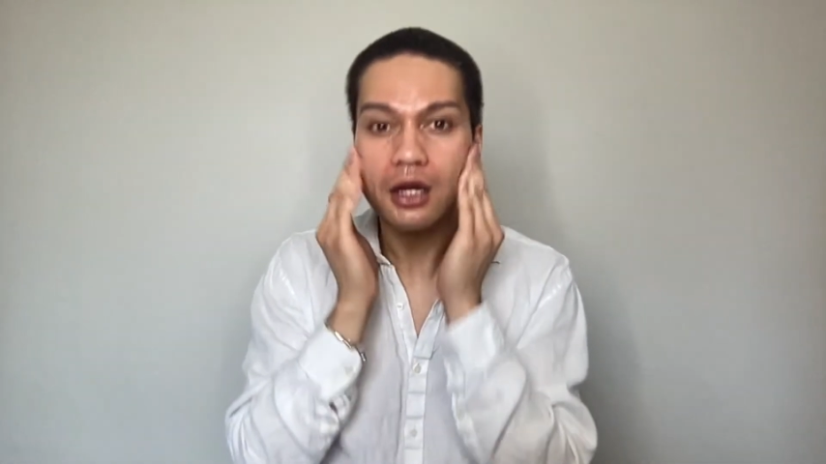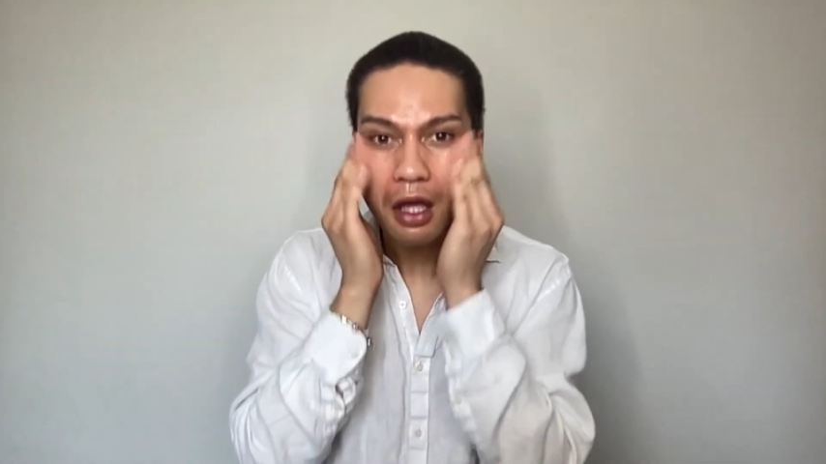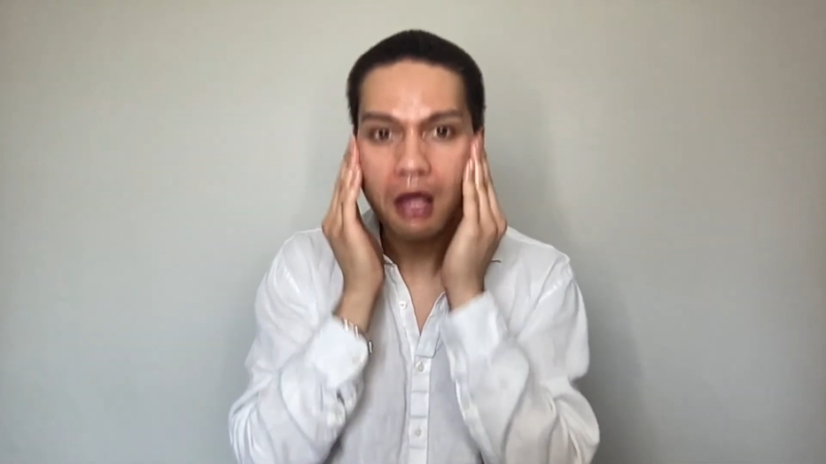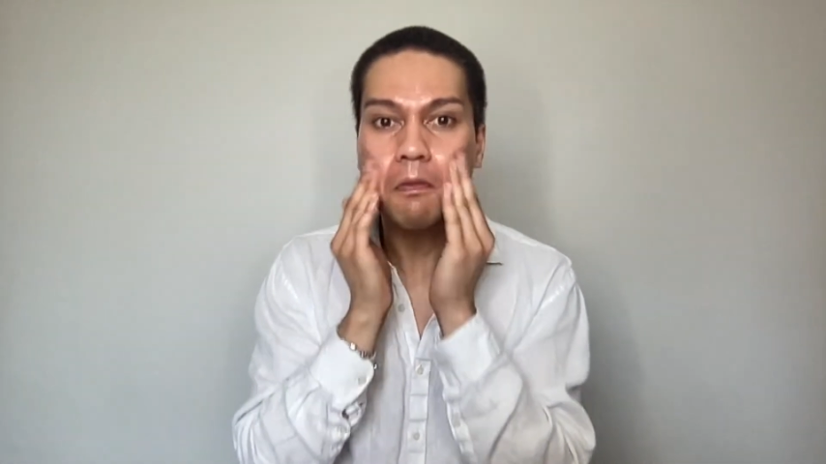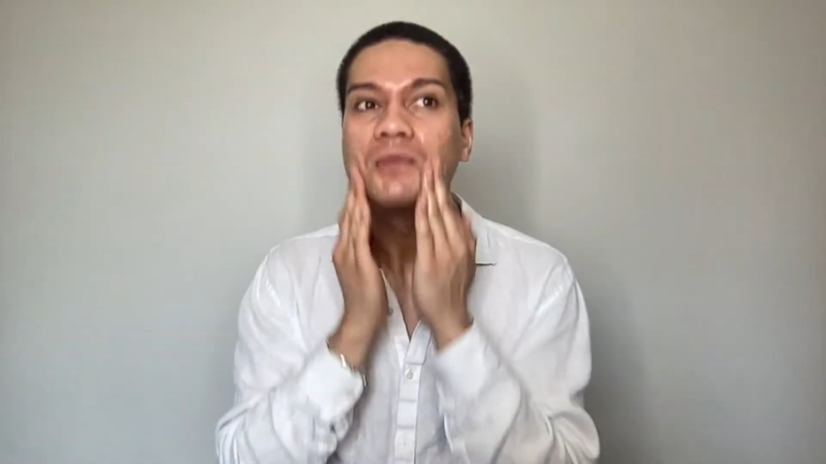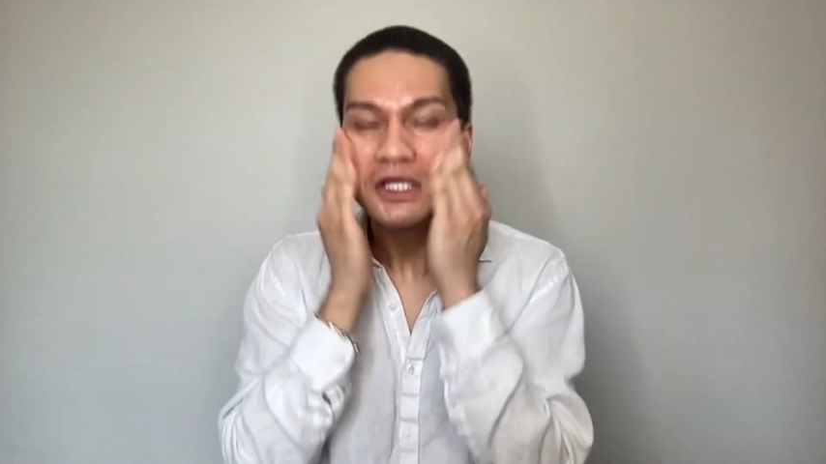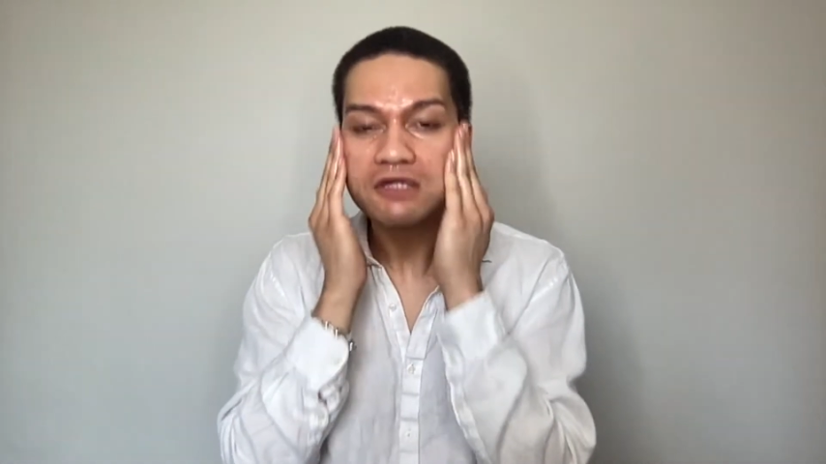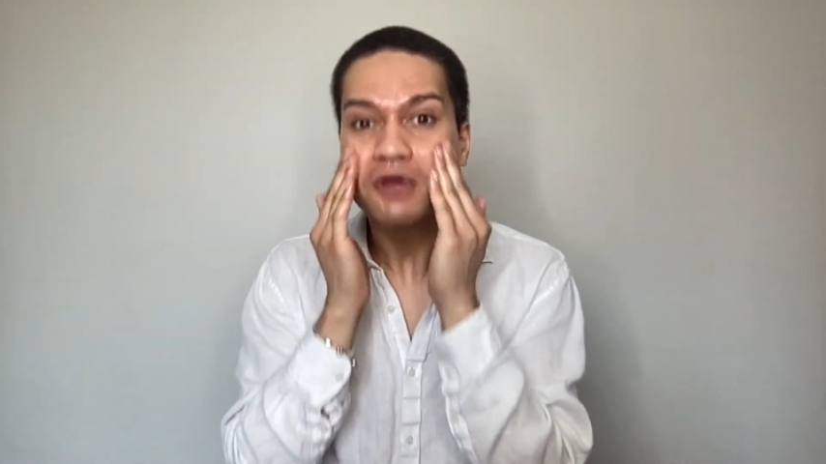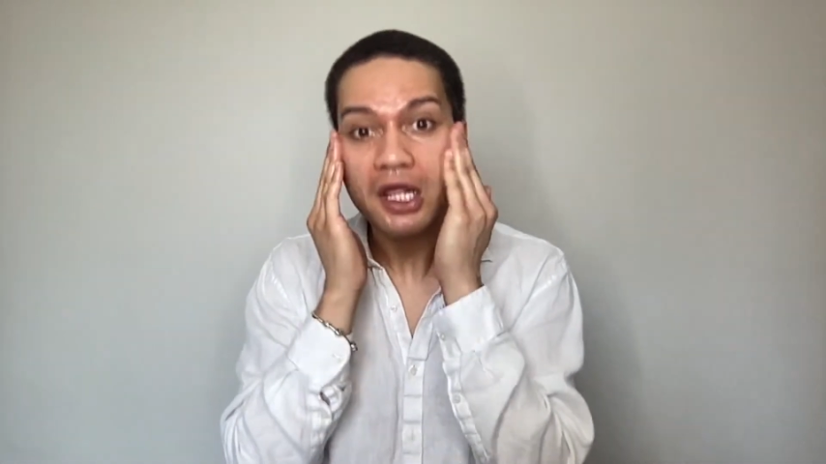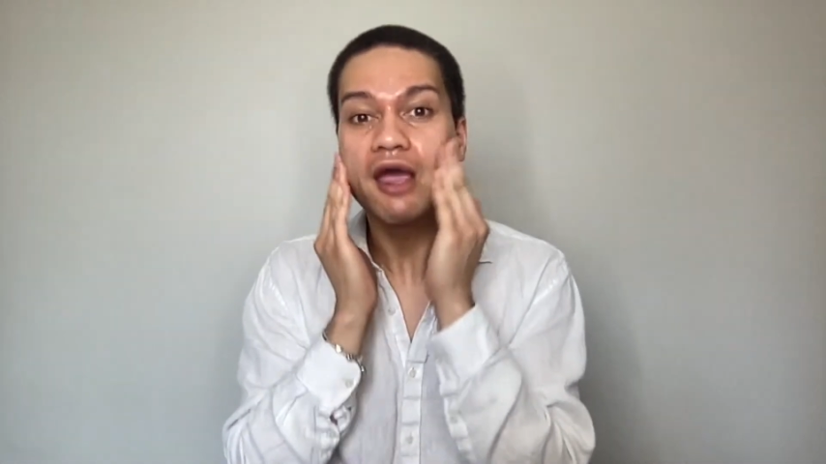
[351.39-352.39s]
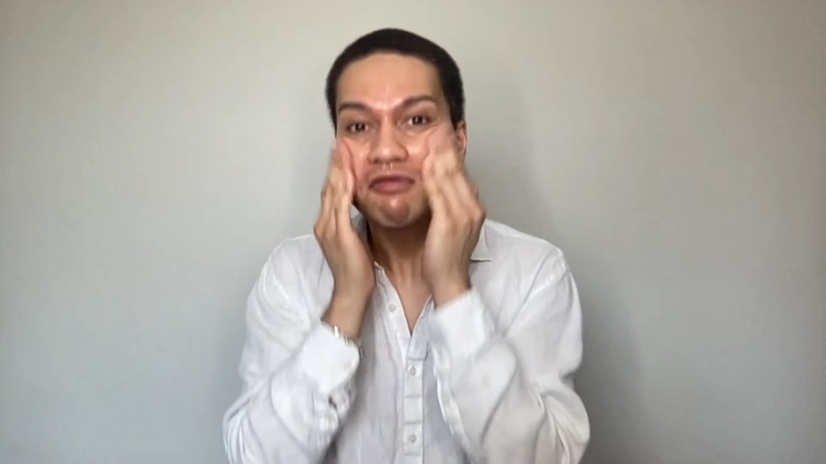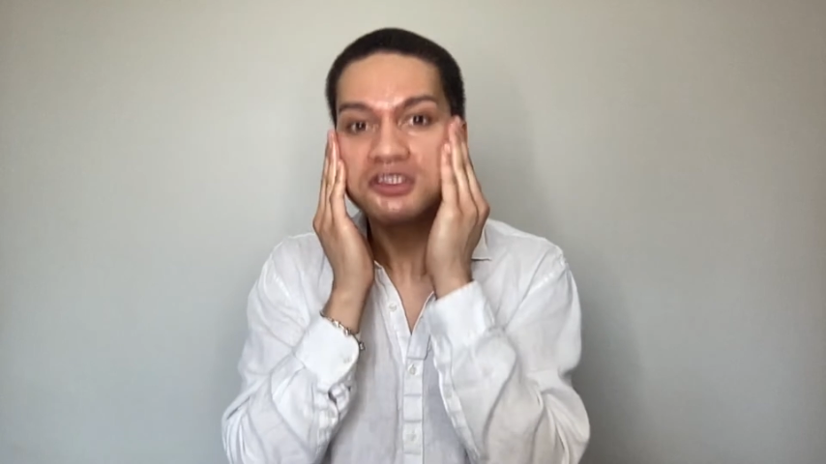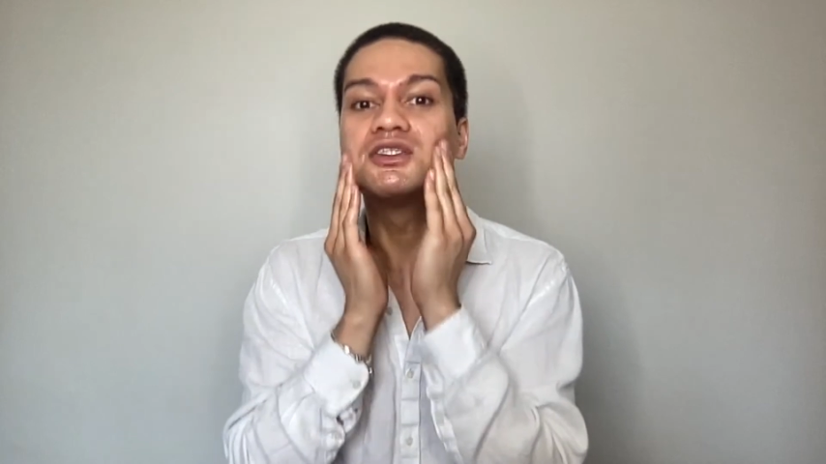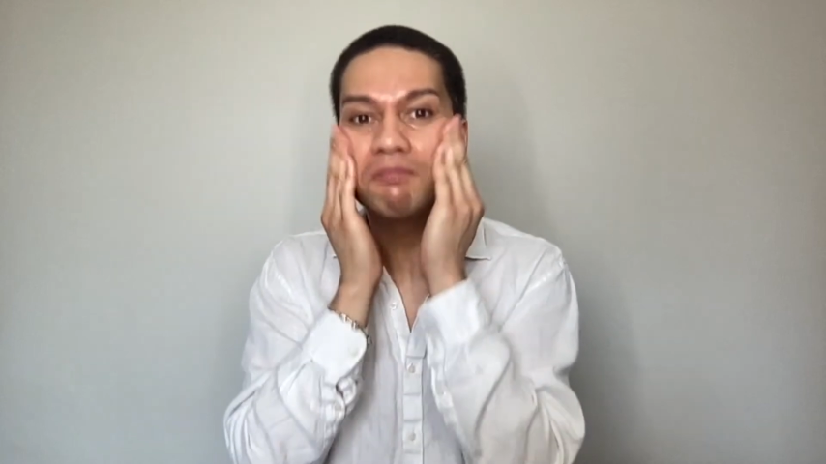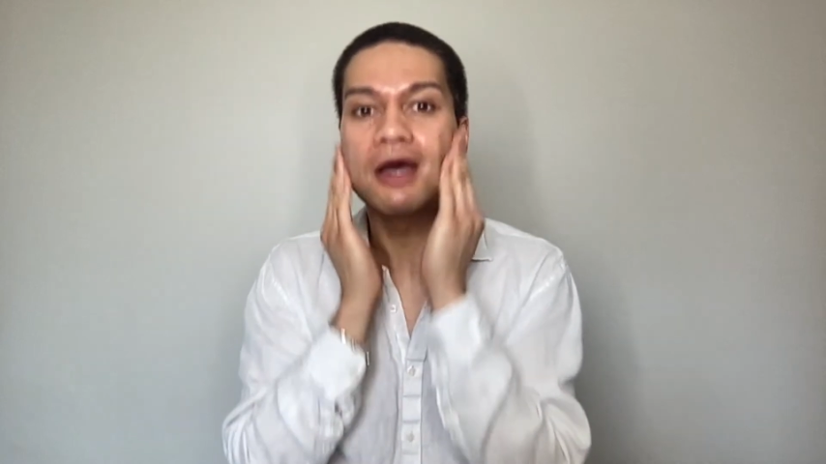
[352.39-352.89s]
It doesn't really have a
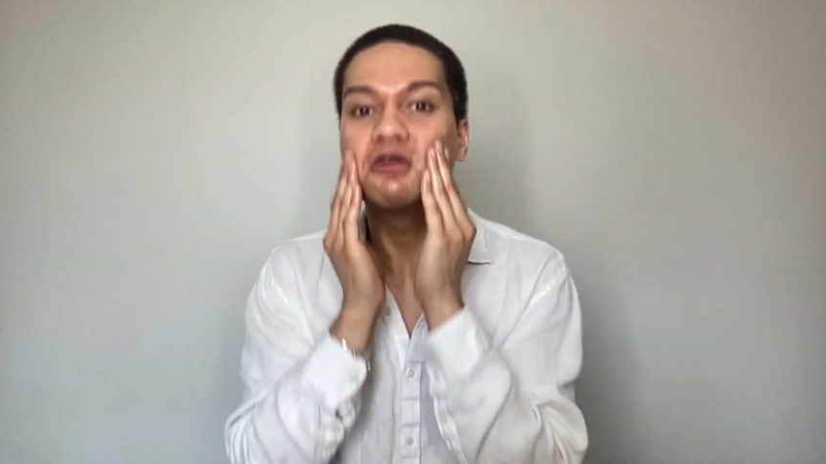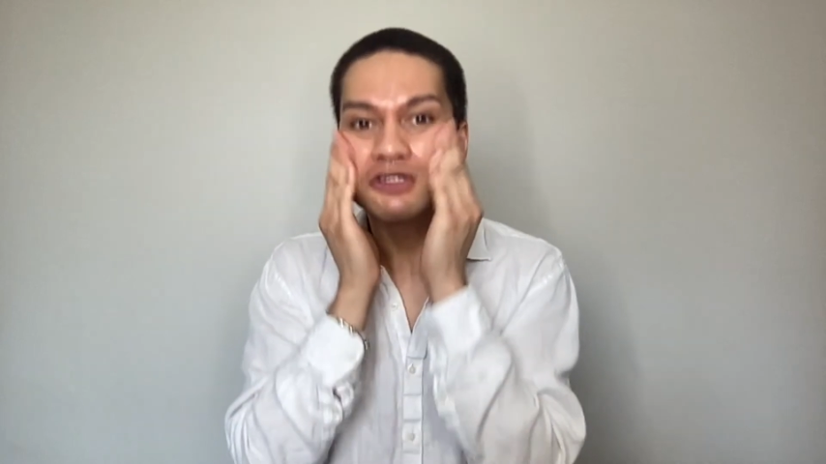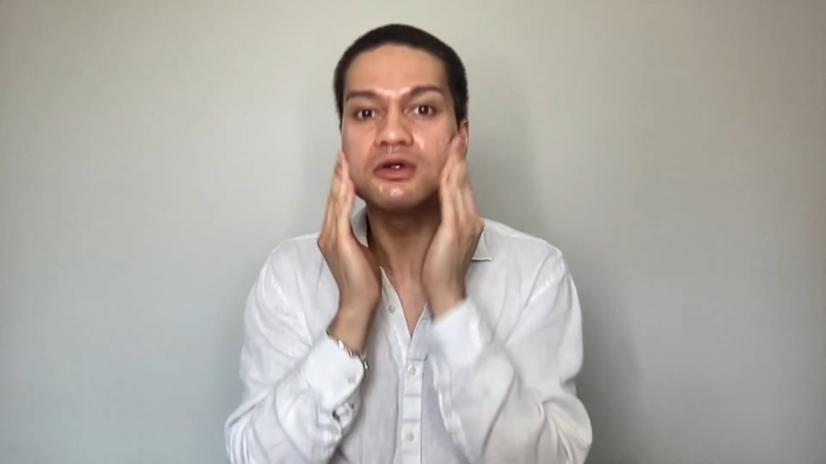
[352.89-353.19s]
smell to it,